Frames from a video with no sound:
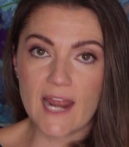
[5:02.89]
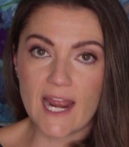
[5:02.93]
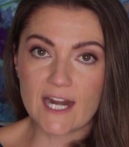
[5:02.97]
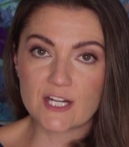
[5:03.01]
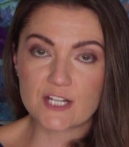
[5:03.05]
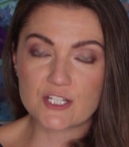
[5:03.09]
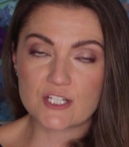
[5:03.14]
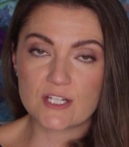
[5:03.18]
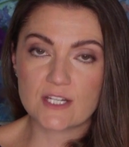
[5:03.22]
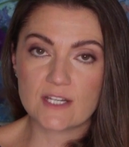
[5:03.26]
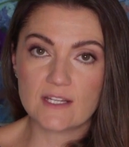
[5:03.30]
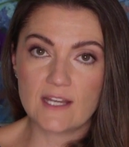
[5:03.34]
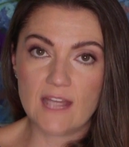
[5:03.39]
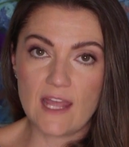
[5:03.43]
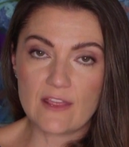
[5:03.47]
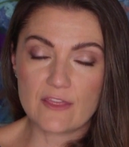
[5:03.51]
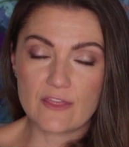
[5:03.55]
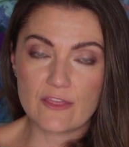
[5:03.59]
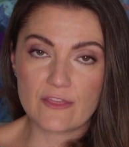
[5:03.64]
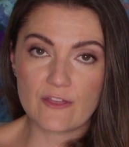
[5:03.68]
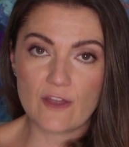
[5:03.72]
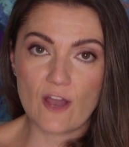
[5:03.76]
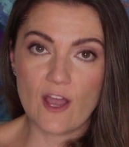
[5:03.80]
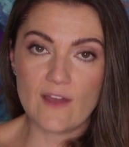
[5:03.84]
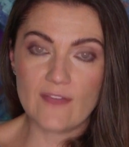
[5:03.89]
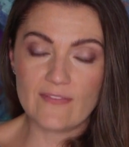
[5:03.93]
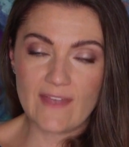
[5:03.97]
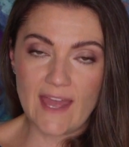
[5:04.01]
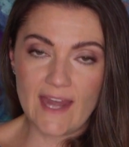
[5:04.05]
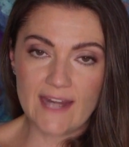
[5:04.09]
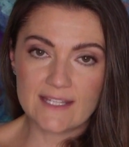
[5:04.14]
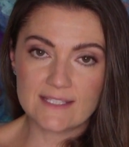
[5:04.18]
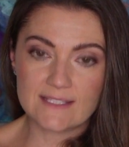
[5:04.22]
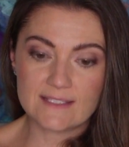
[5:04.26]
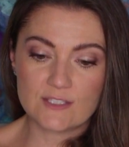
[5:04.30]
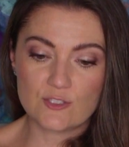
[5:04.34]
action and thought,
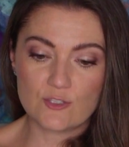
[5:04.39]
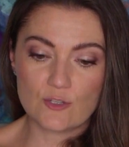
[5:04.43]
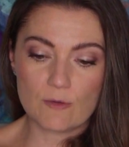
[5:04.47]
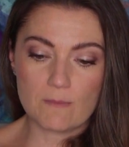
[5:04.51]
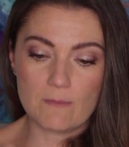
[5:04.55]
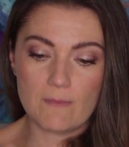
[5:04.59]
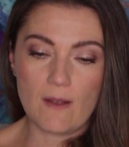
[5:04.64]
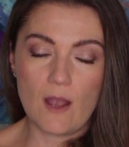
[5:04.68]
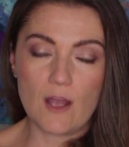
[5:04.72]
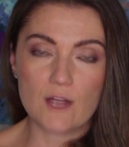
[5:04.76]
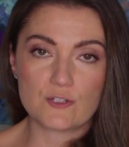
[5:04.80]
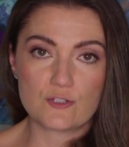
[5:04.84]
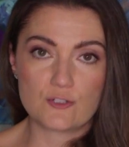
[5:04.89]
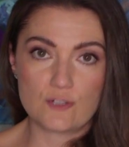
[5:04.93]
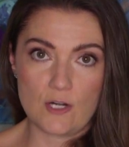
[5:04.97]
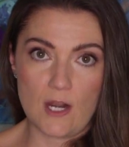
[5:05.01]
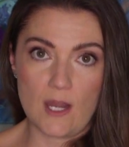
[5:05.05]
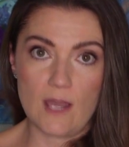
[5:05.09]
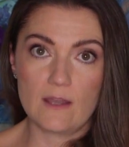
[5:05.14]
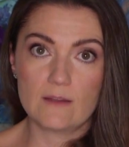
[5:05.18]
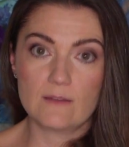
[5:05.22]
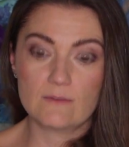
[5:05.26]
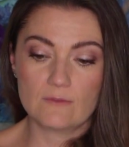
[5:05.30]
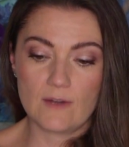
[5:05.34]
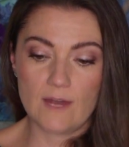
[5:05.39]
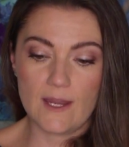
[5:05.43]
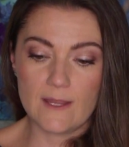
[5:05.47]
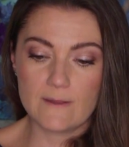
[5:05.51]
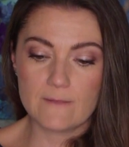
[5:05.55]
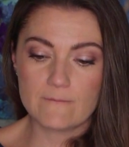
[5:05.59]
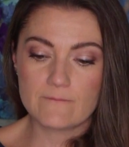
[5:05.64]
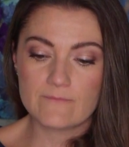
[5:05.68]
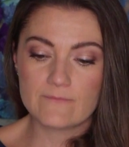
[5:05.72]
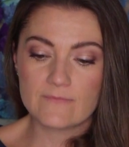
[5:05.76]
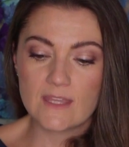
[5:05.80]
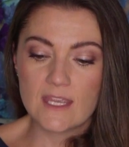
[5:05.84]
that is your mantra, right?